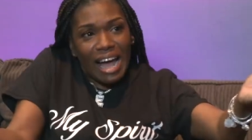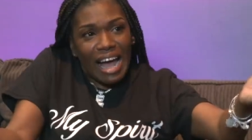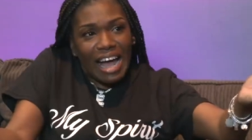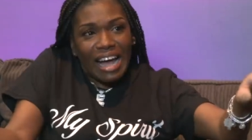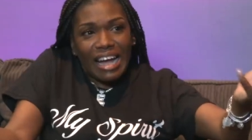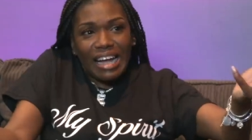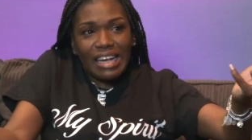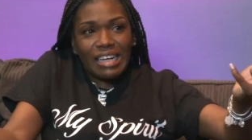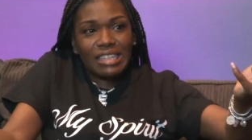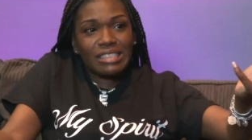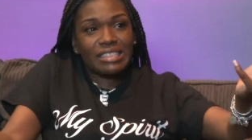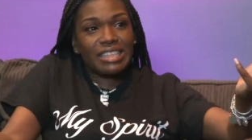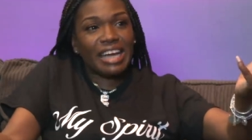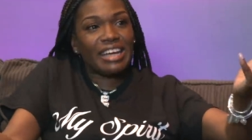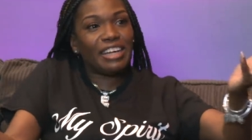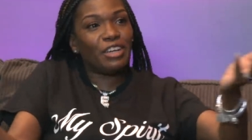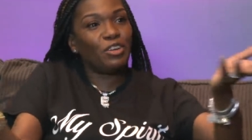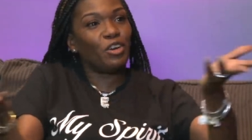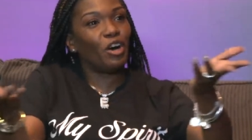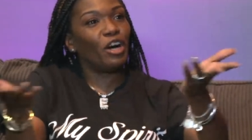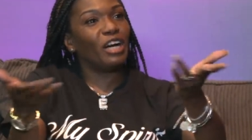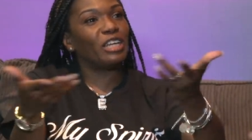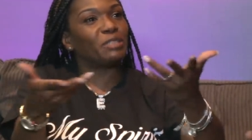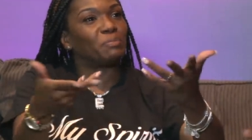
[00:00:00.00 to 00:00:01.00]
I didn't think,
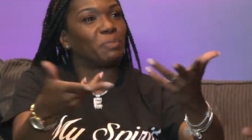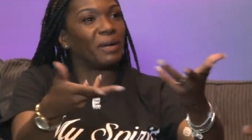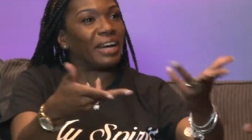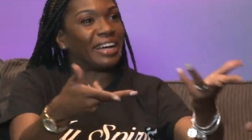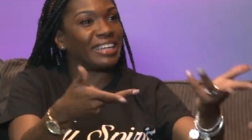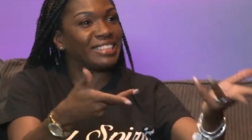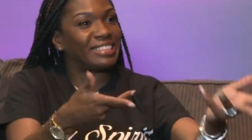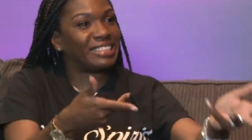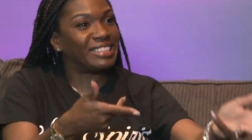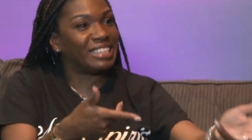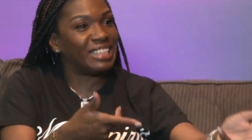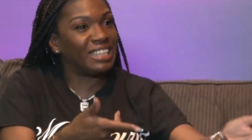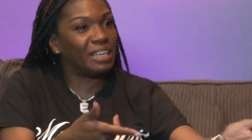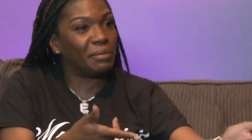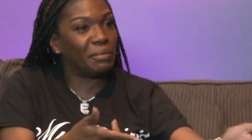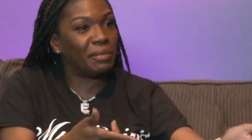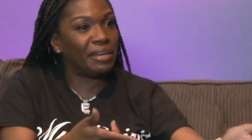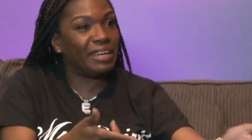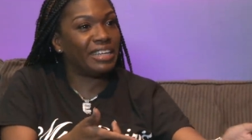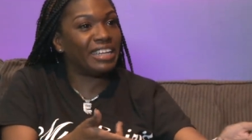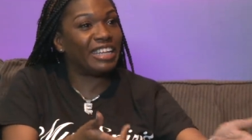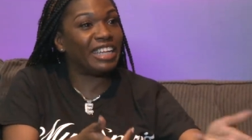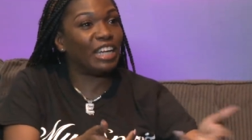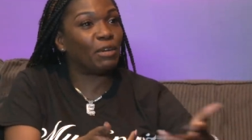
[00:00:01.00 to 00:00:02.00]
you know, it's
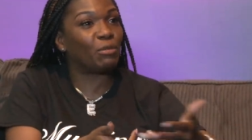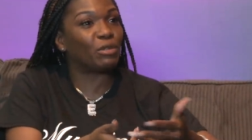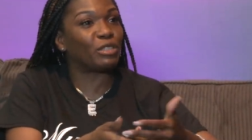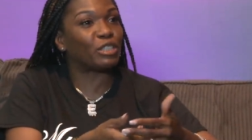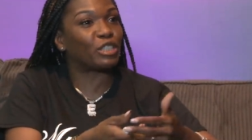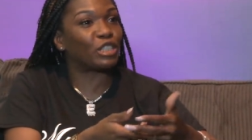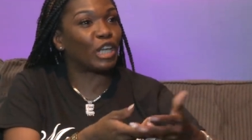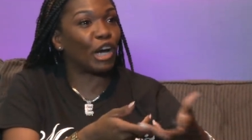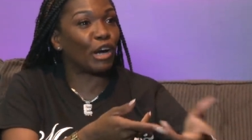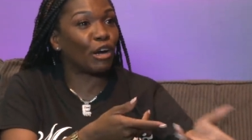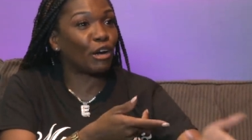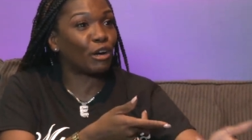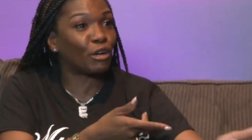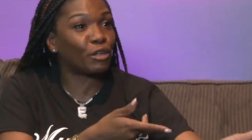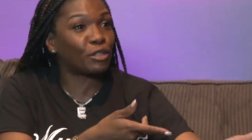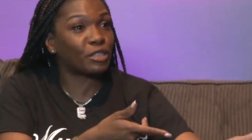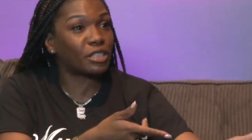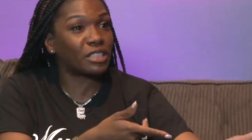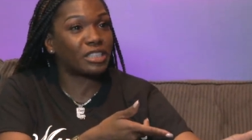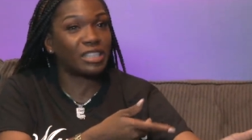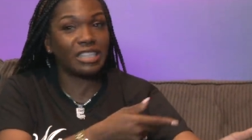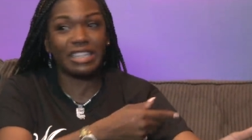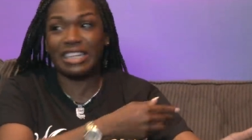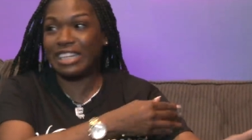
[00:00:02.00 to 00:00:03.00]
pandemic, then it was
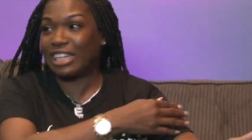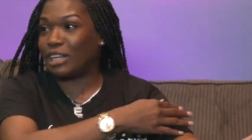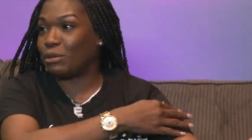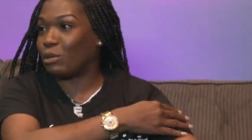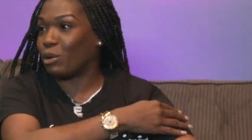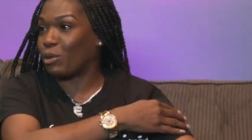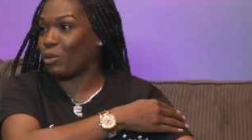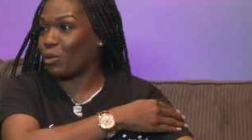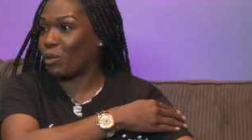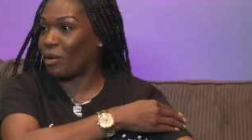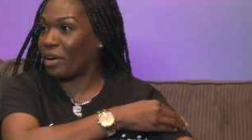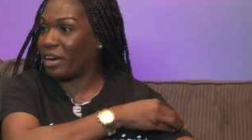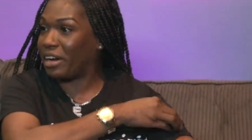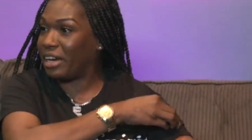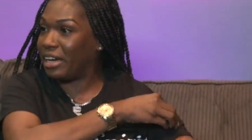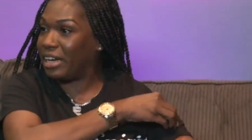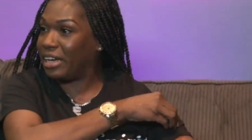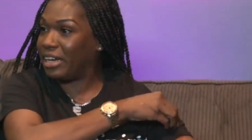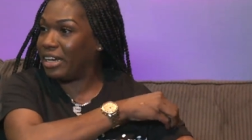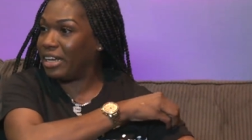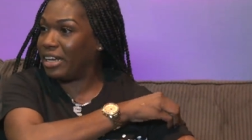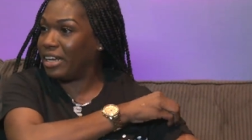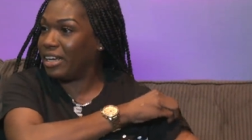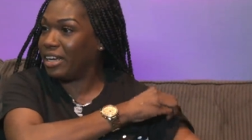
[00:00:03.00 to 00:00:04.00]
thirsty, then it was
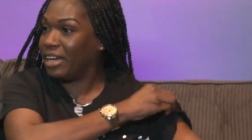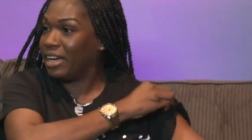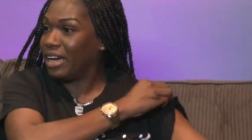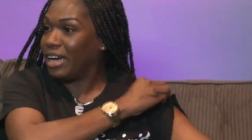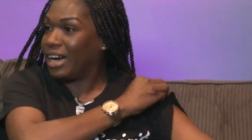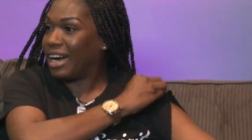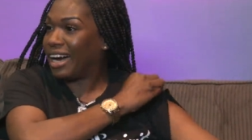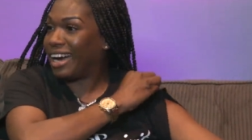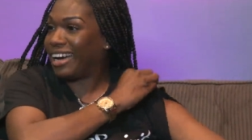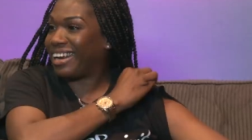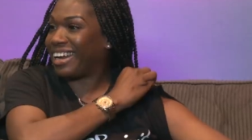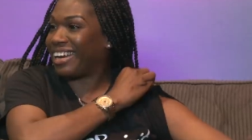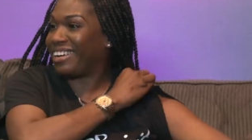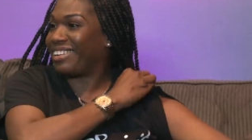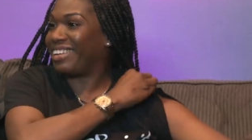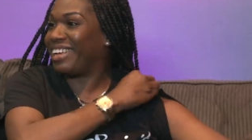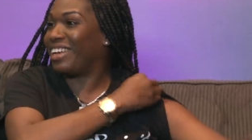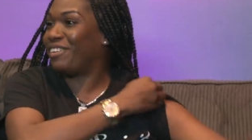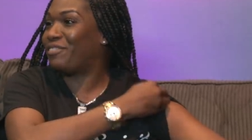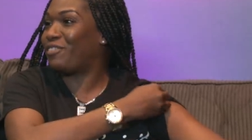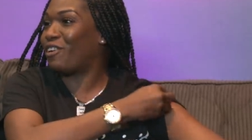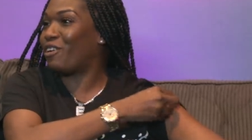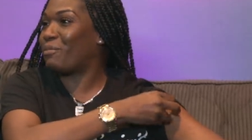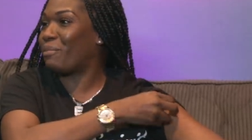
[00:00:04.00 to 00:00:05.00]
raining. I like
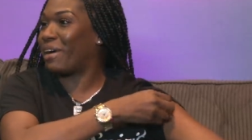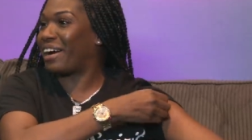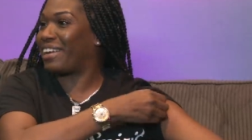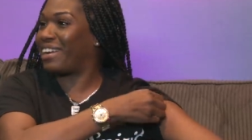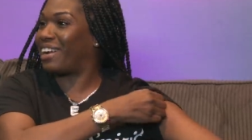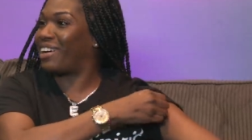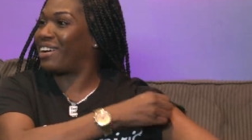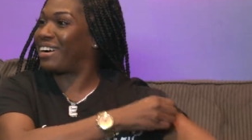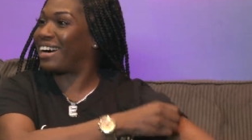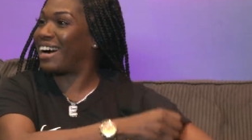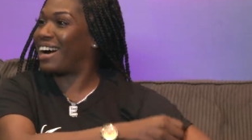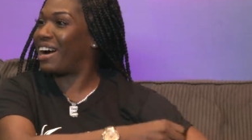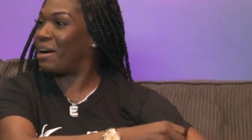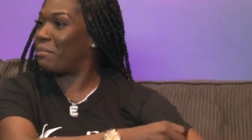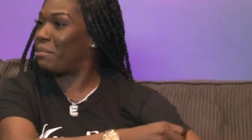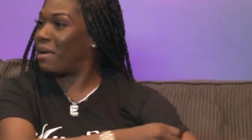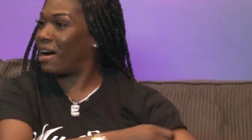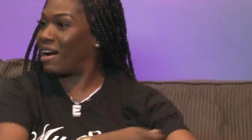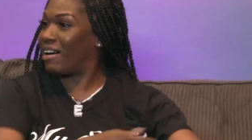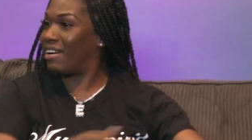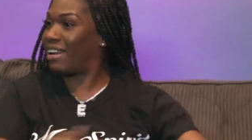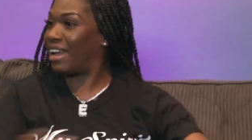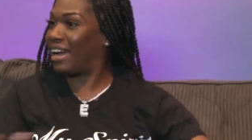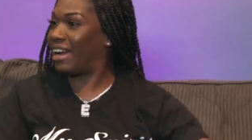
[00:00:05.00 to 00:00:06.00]
these folks might not come
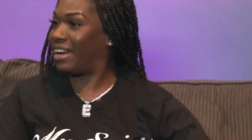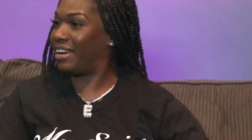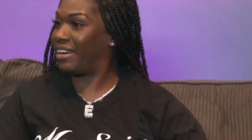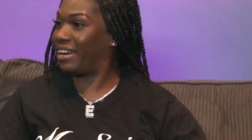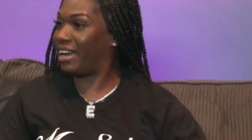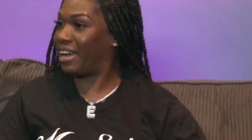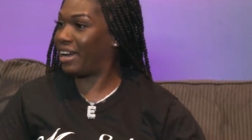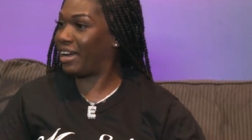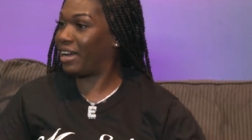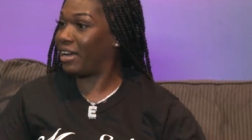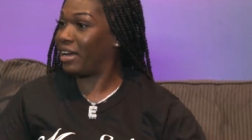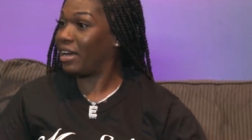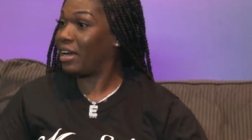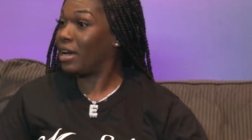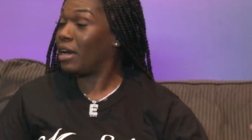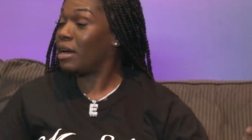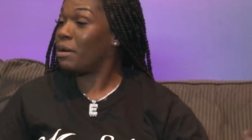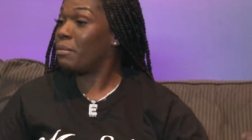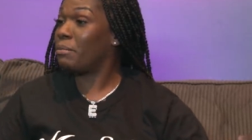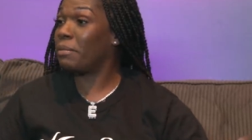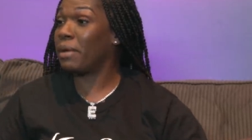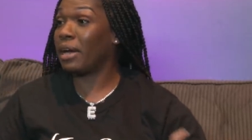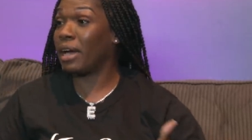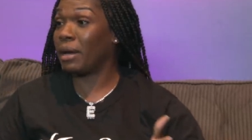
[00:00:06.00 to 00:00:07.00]
out like that.
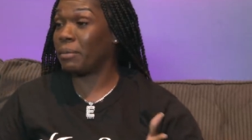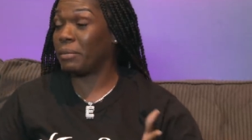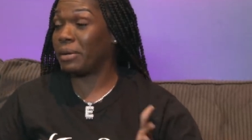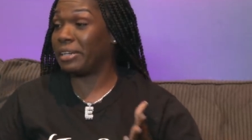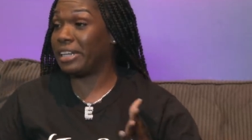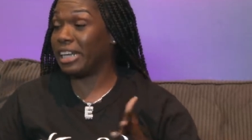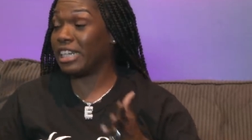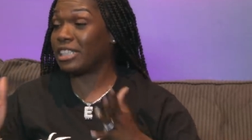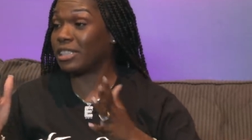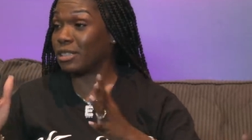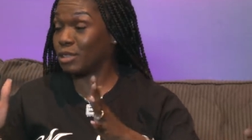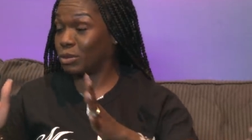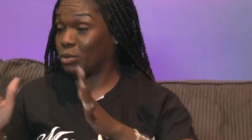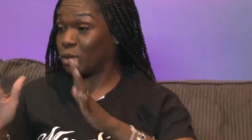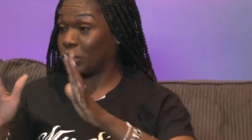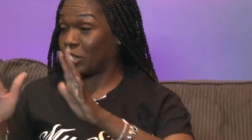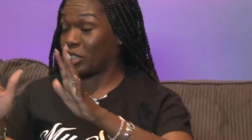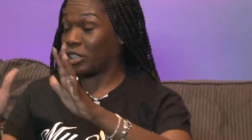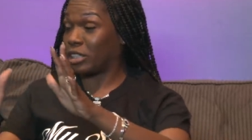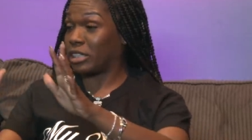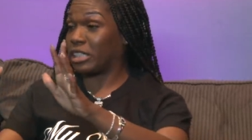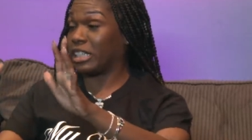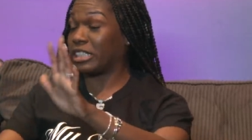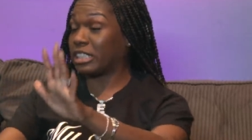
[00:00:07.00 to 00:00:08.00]
Man, but this is
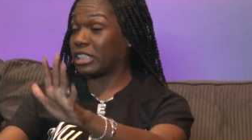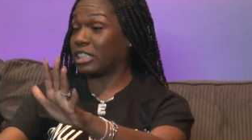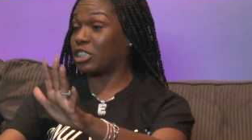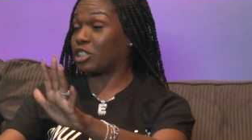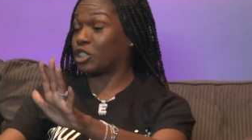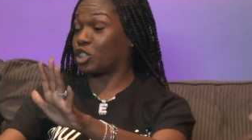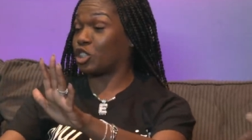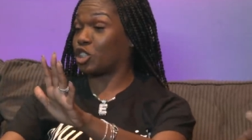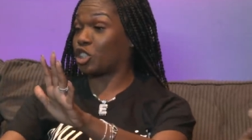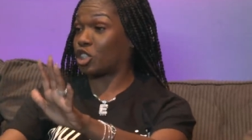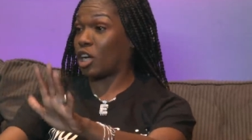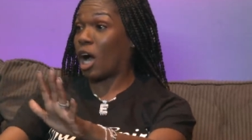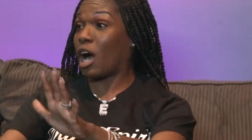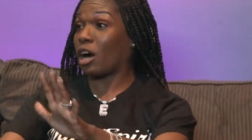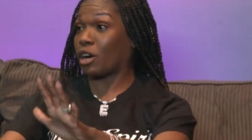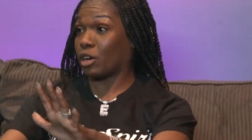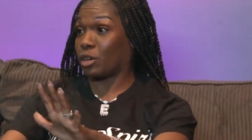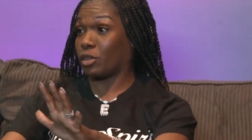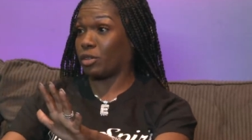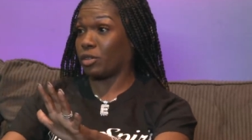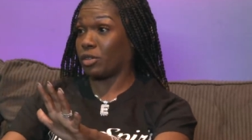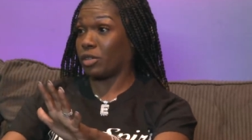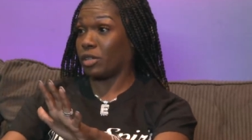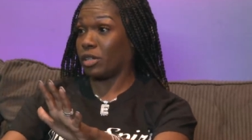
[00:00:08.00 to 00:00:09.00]
what this is the
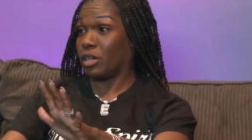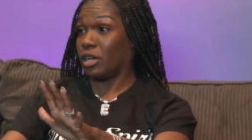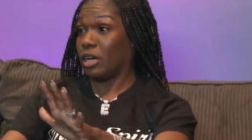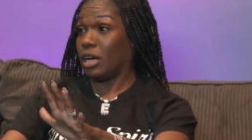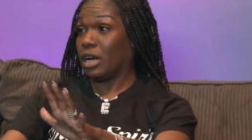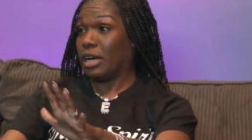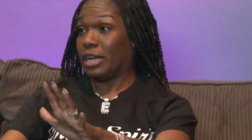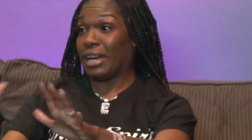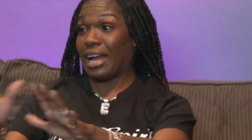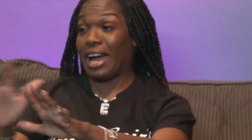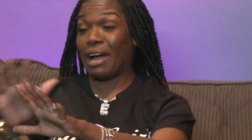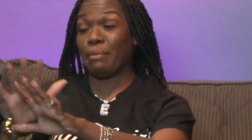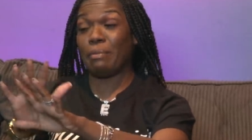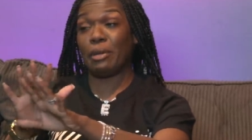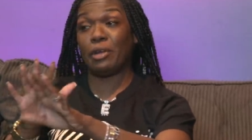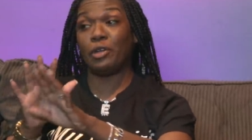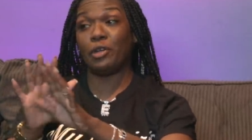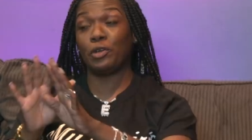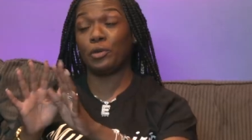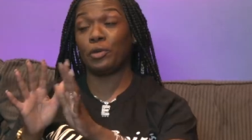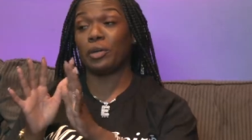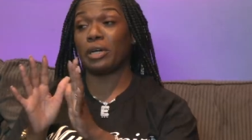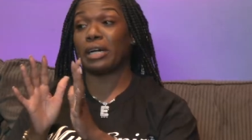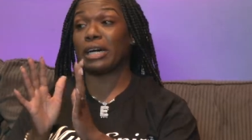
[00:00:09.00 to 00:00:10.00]
shocker. Now I've
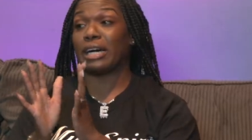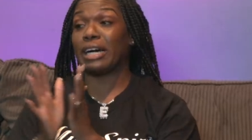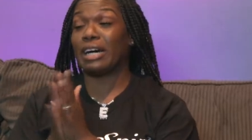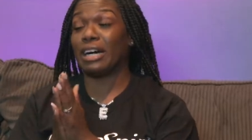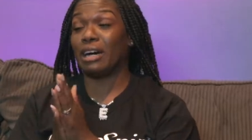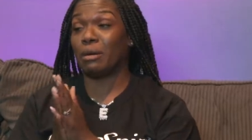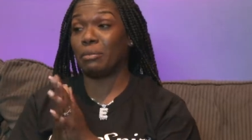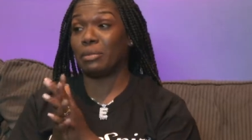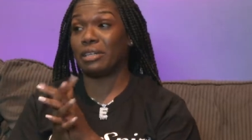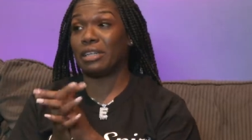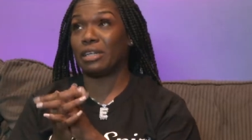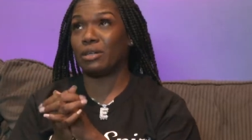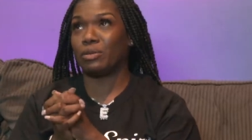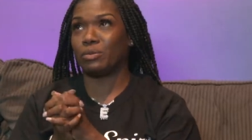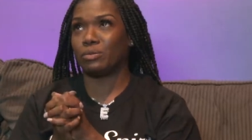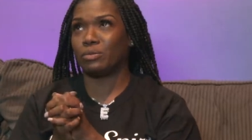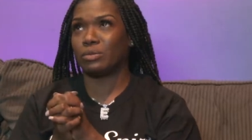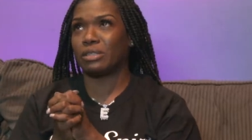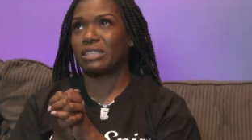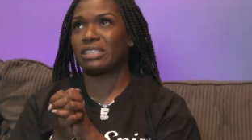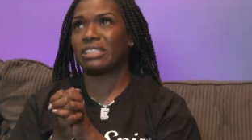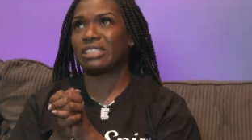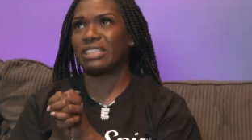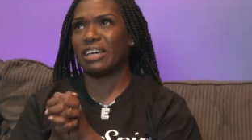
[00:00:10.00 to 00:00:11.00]
been doing comedy
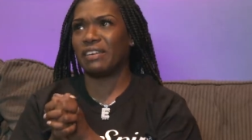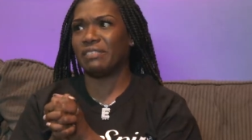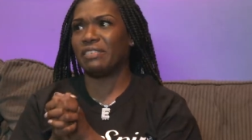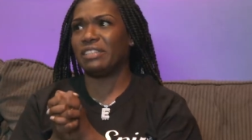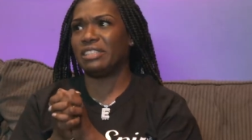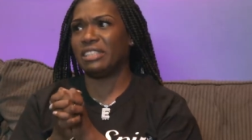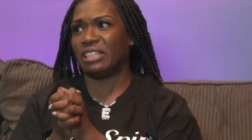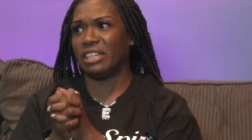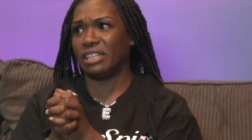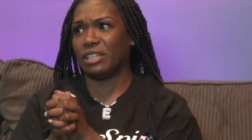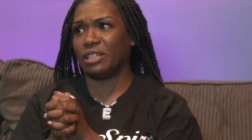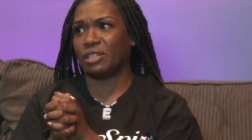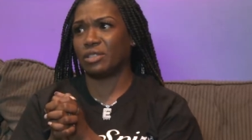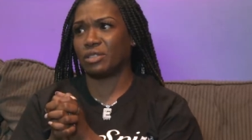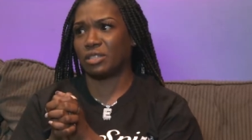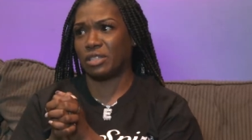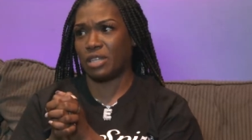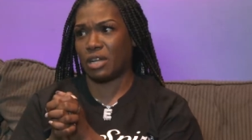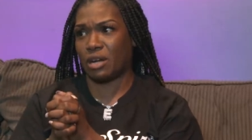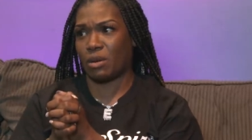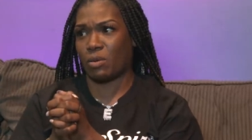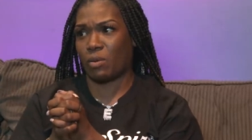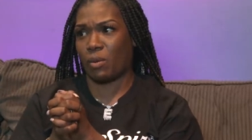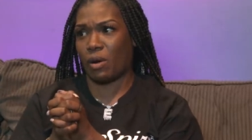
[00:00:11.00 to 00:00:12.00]
seven years
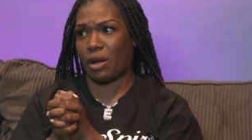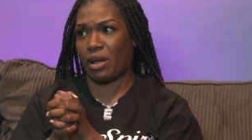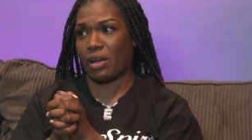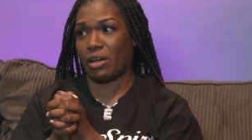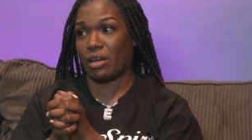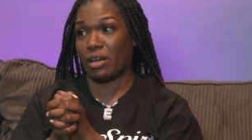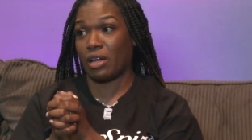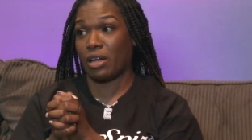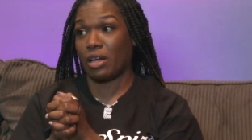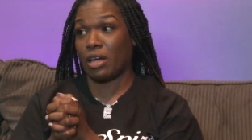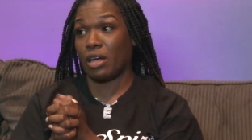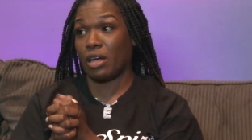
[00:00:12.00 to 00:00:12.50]
now, right?